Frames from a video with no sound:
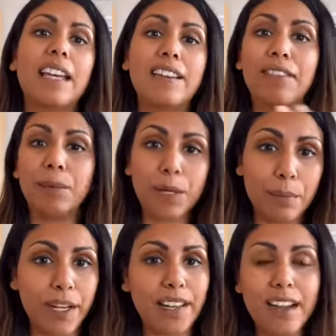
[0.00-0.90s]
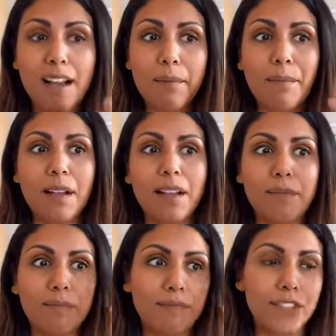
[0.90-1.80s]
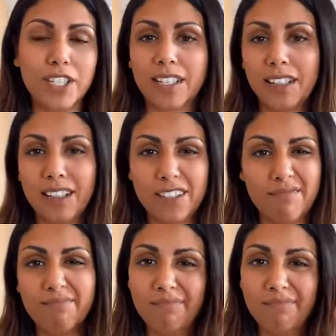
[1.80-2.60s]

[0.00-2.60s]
If you want to bring it up, I'm just going to